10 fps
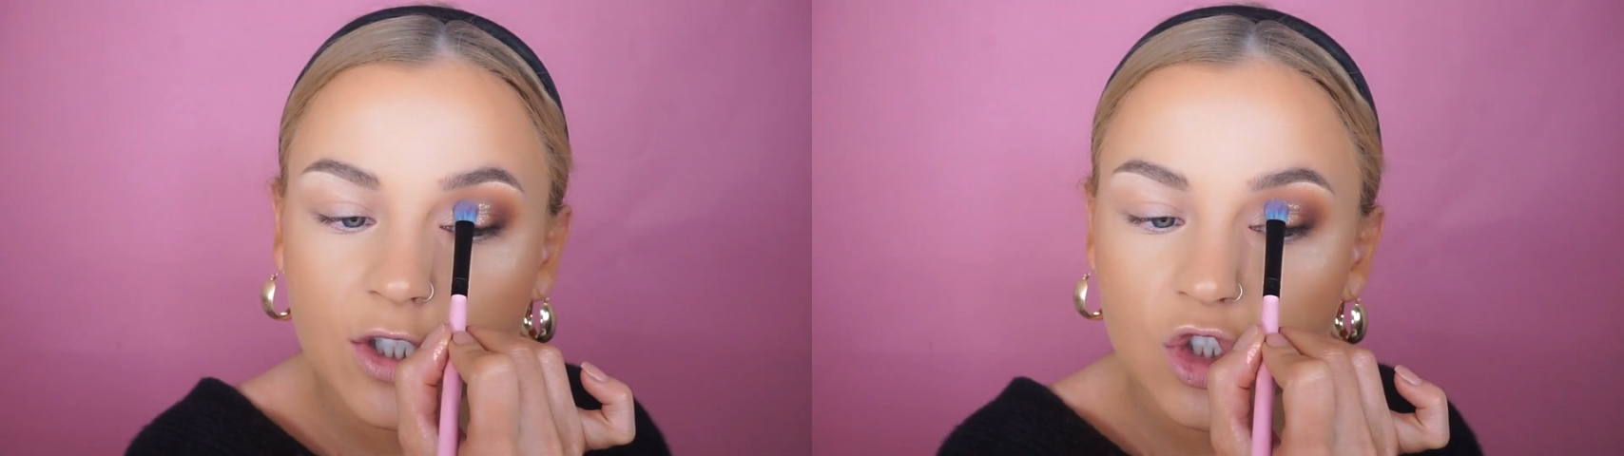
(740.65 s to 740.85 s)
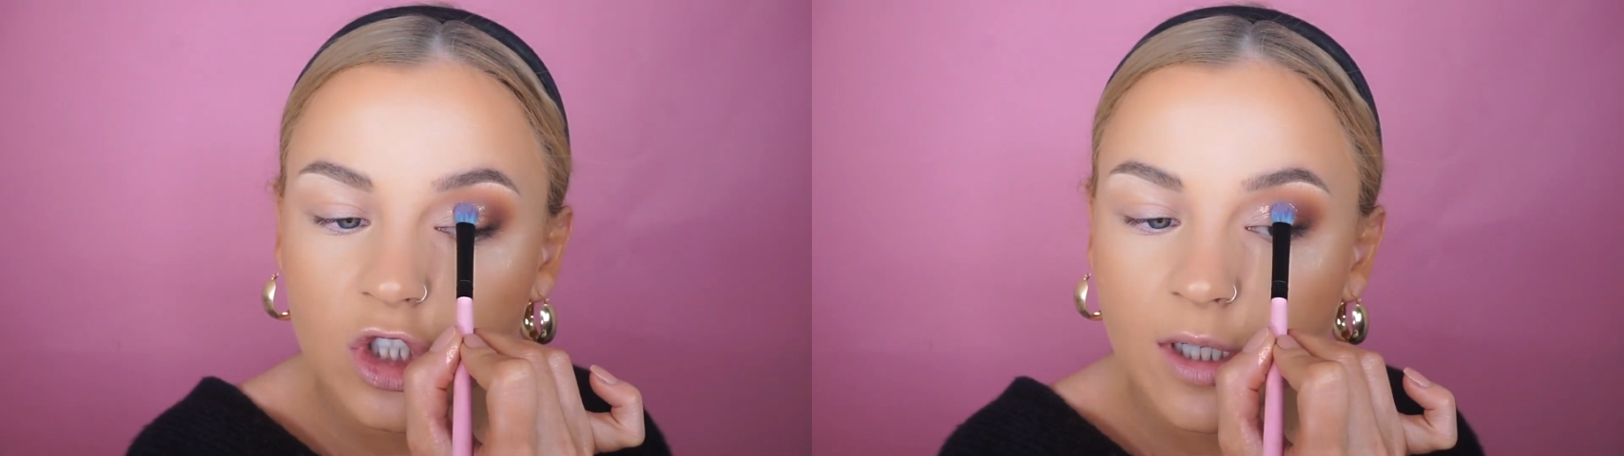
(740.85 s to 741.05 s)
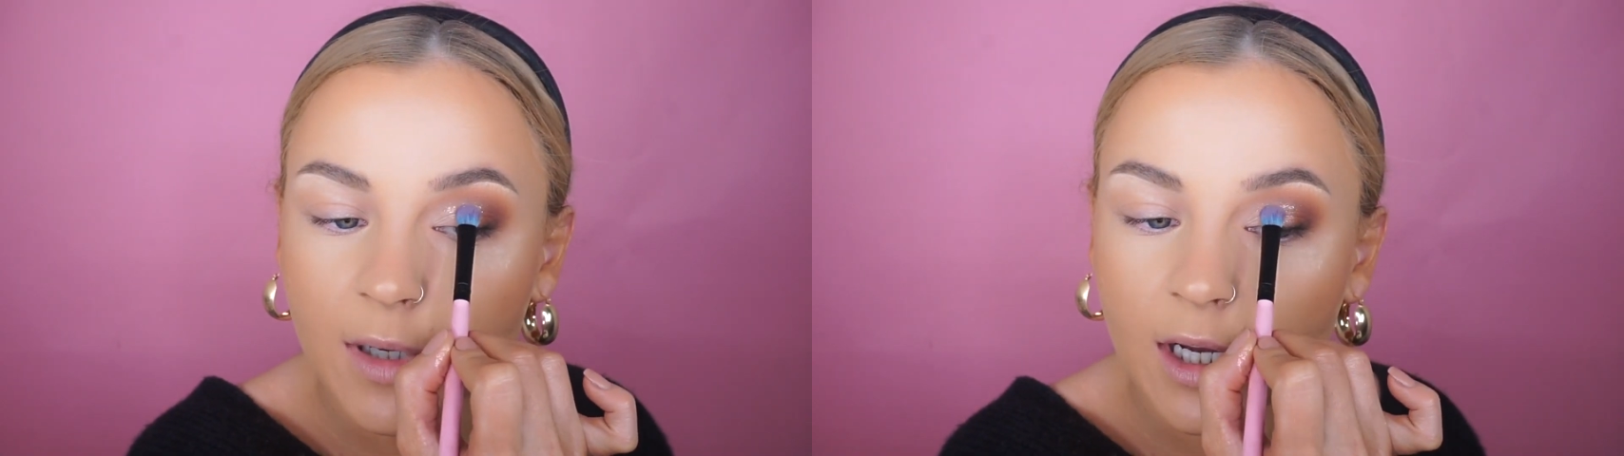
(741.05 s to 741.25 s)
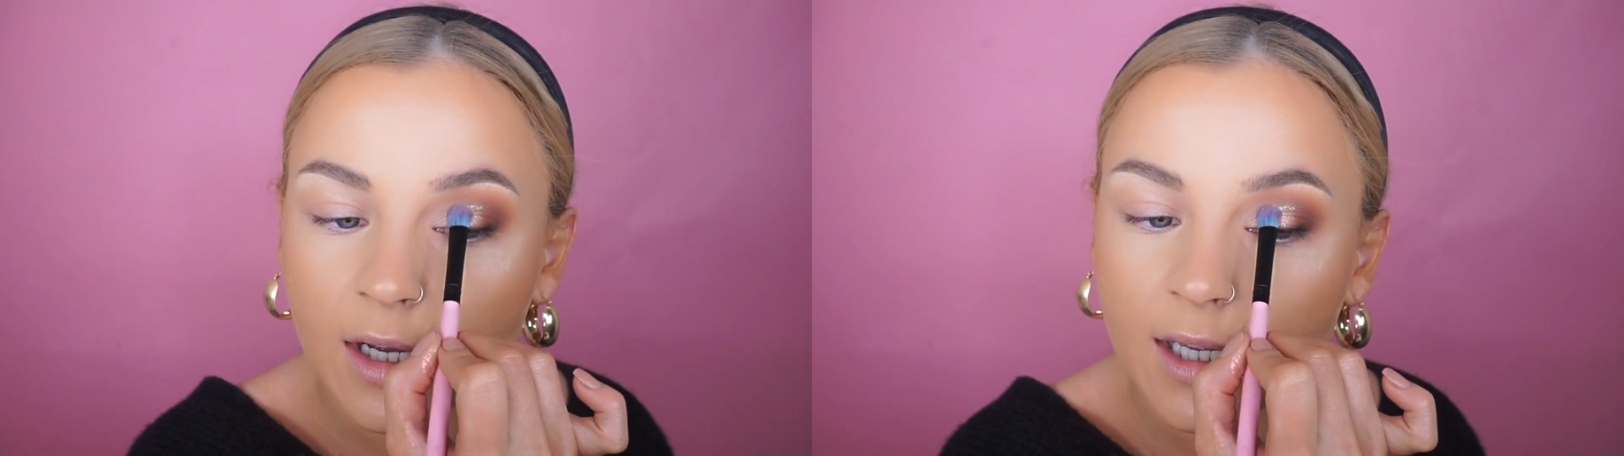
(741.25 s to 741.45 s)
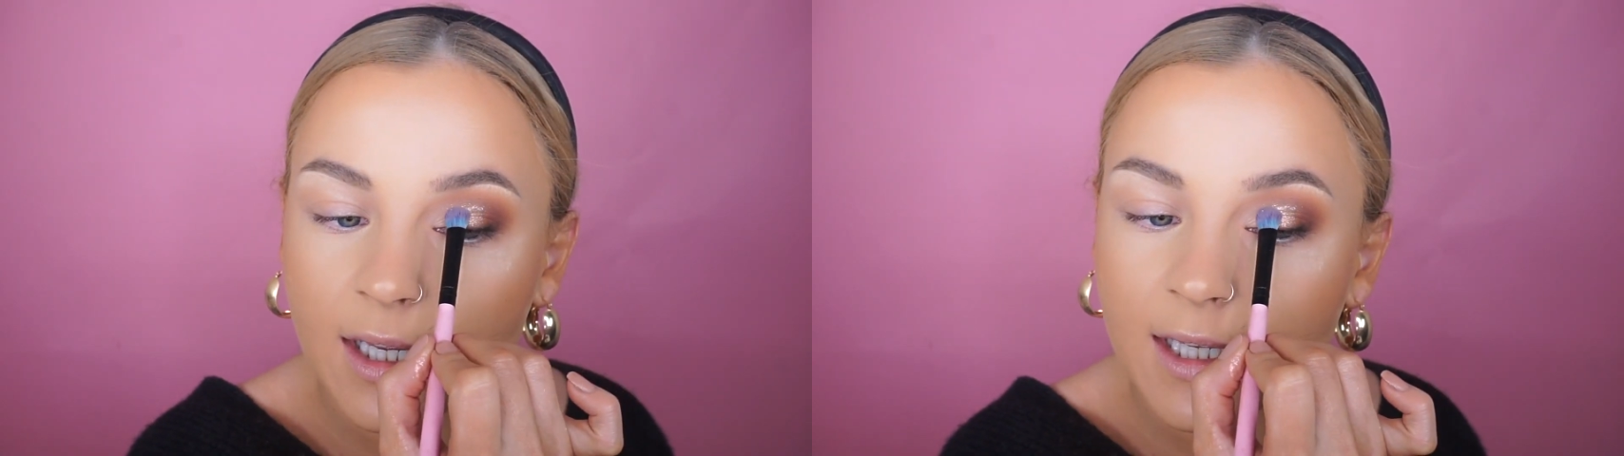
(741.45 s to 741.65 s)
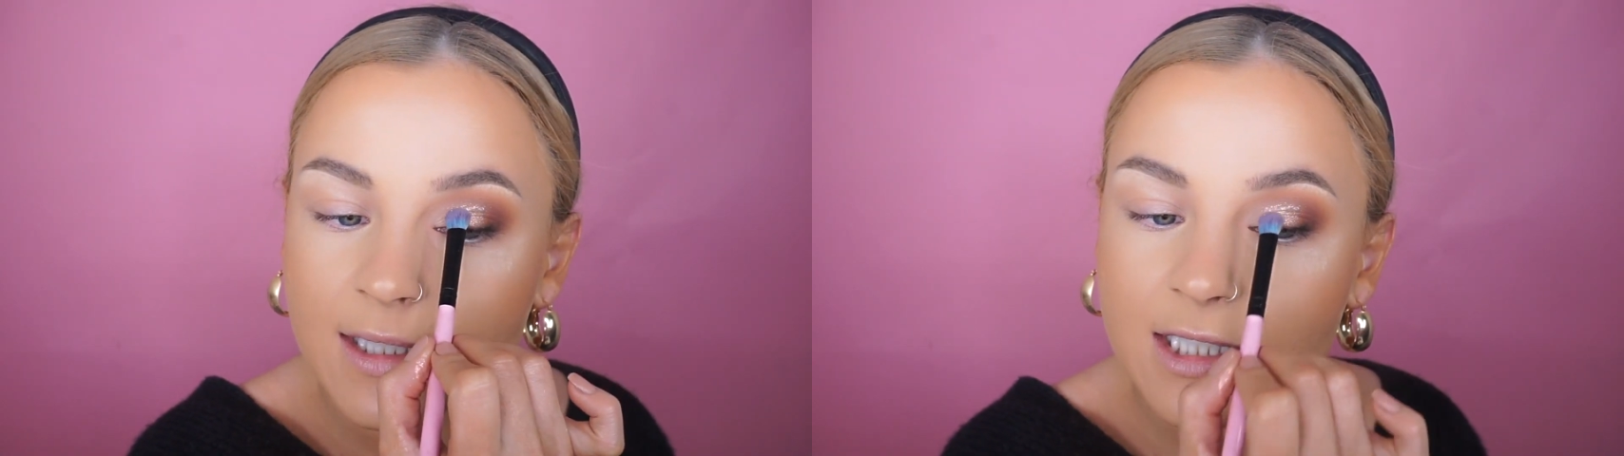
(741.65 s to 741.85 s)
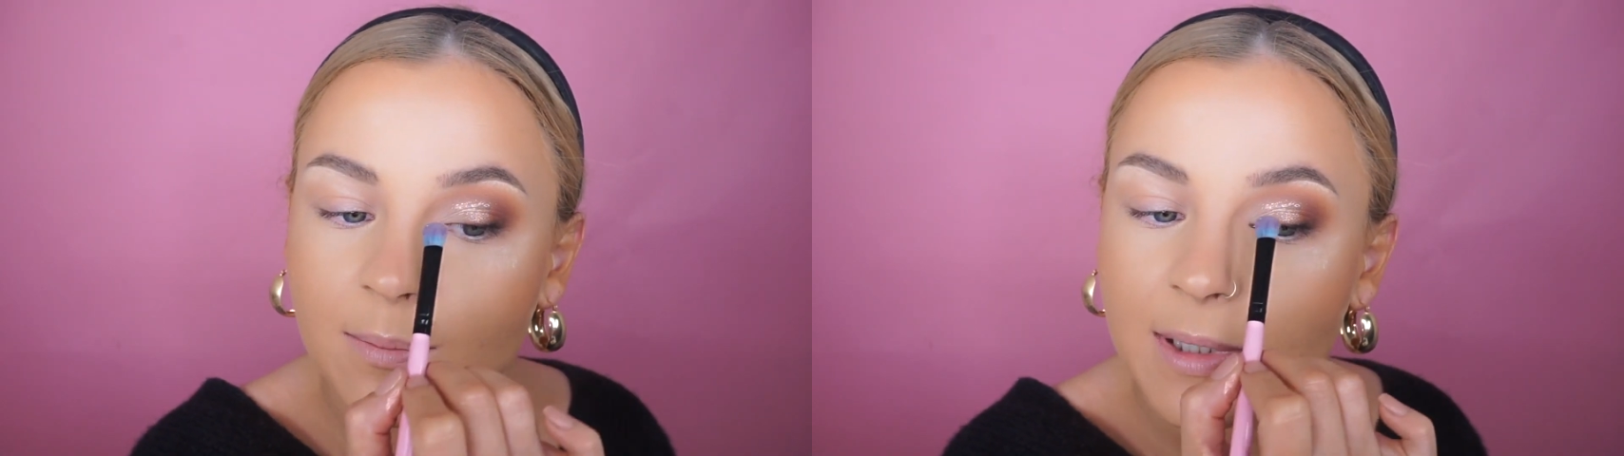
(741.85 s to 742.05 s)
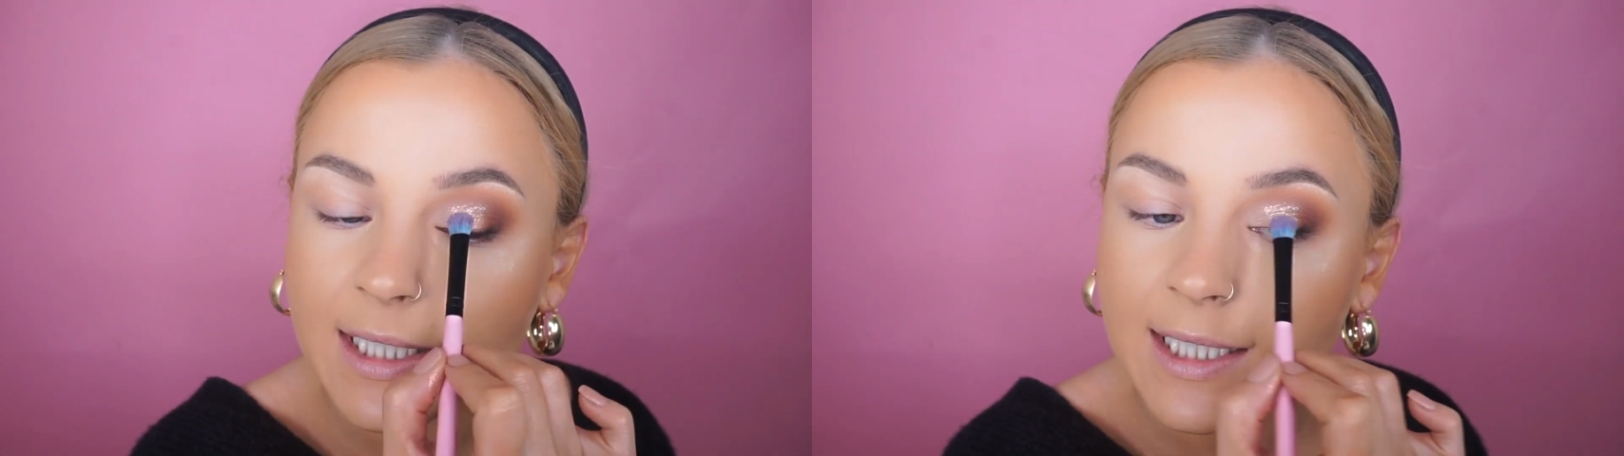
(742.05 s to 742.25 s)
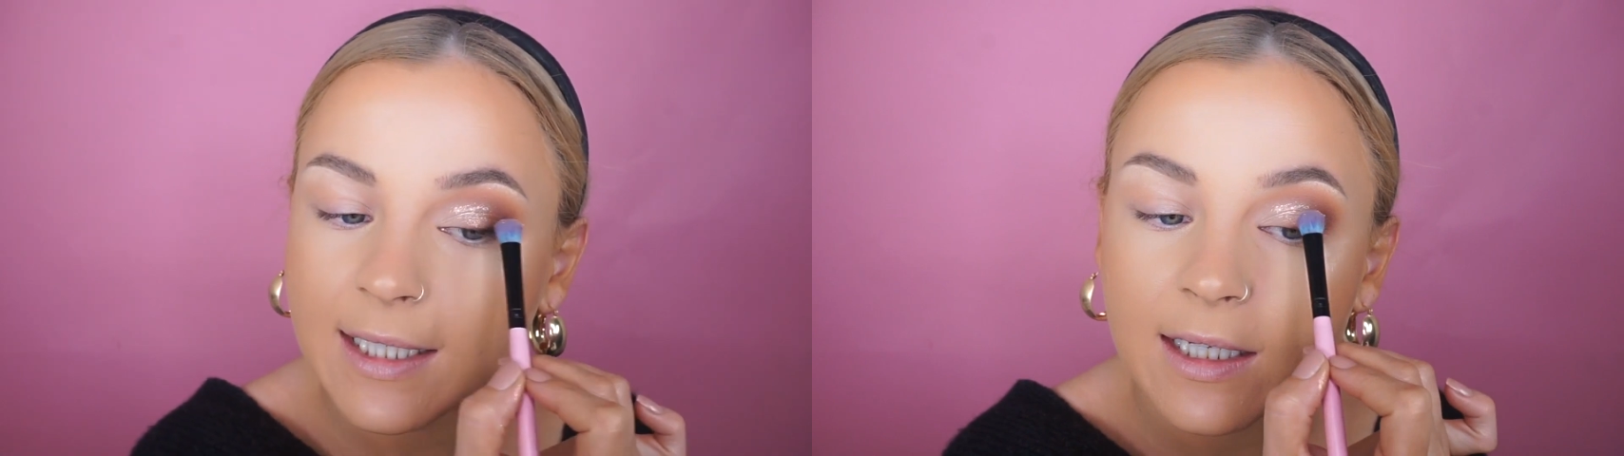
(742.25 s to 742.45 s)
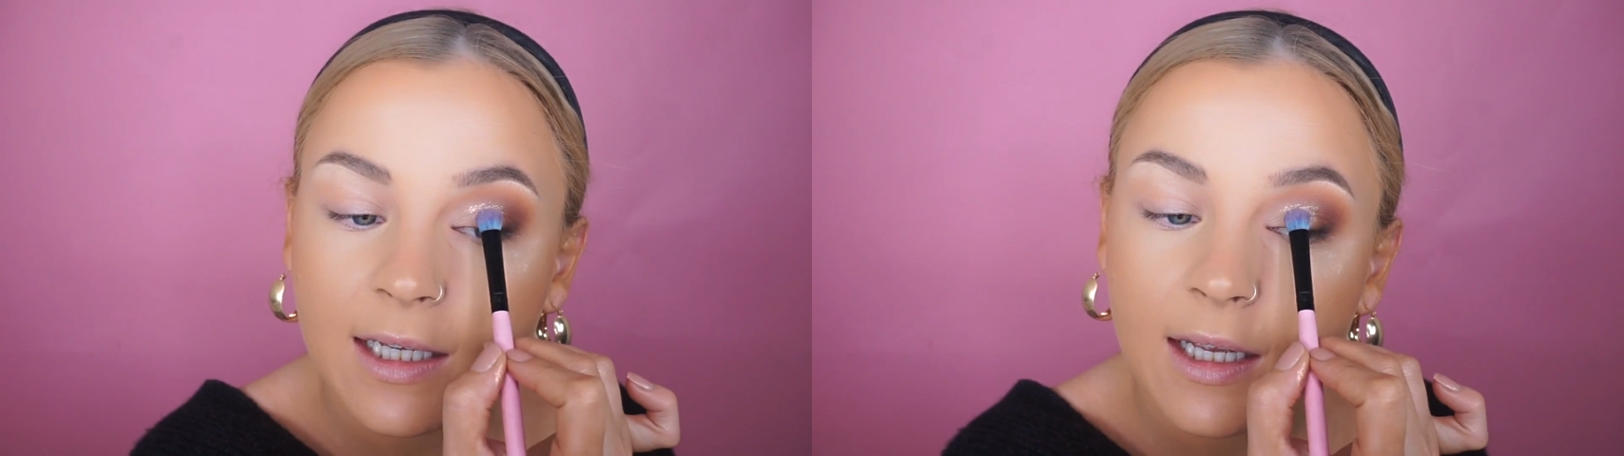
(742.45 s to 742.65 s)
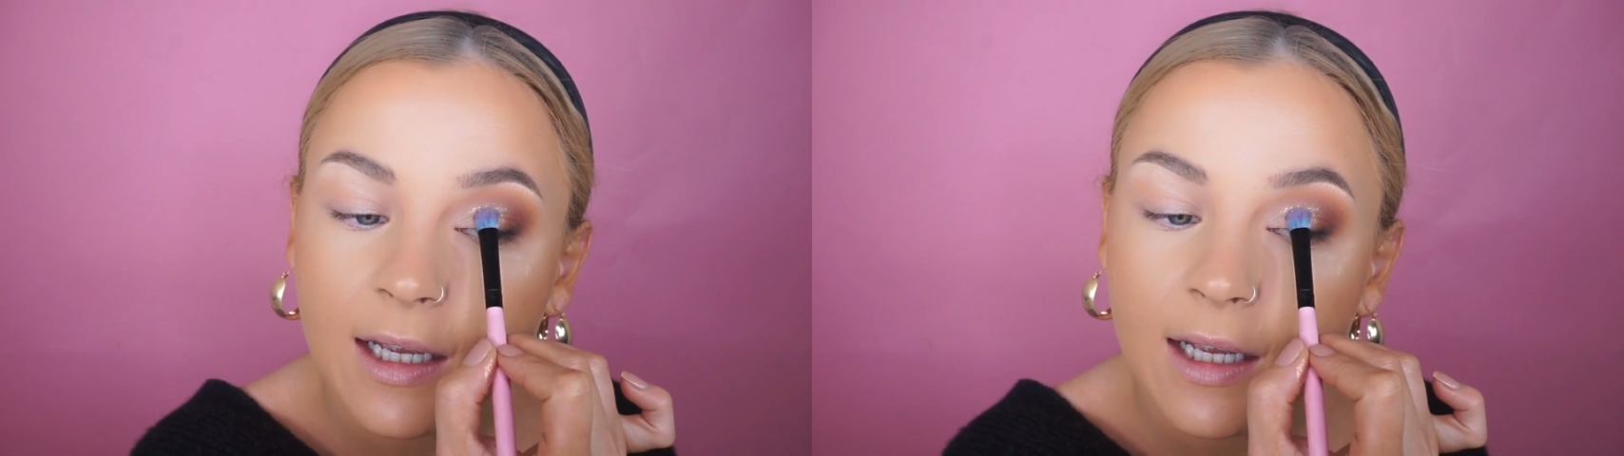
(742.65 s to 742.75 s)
shimmer, it is typically